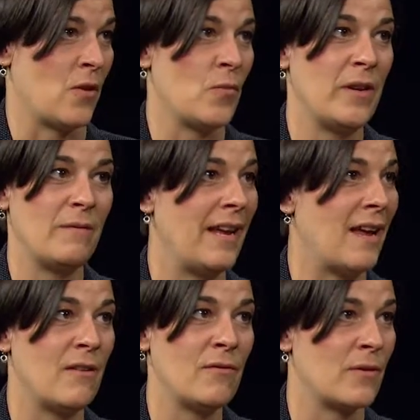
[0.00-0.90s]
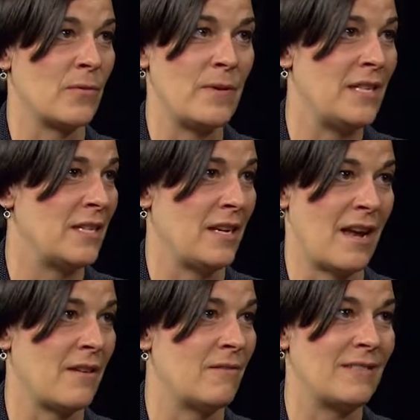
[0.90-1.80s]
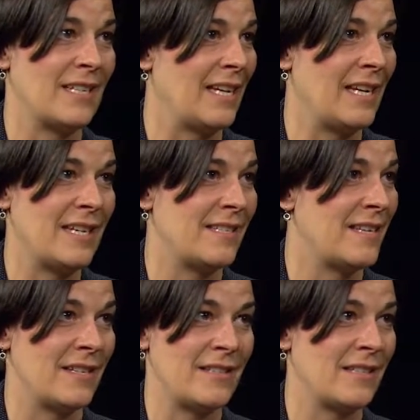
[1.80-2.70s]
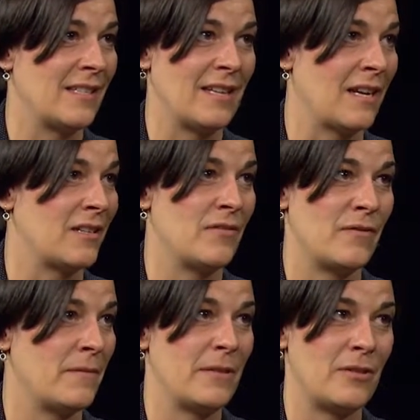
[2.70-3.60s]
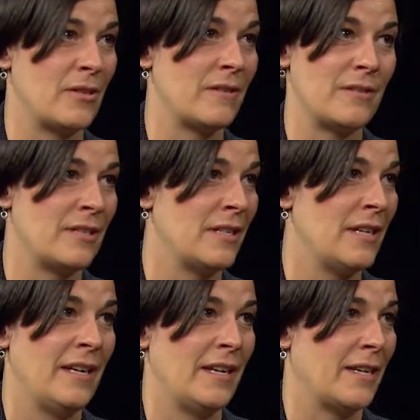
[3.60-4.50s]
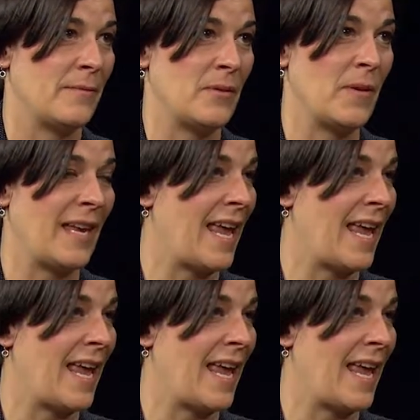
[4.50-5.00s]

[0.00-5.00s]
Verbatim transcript: when are we ever reaching out to kids that are disconnected from the church? Mm -hmm. um, mm -hmm. So it mm-hmm.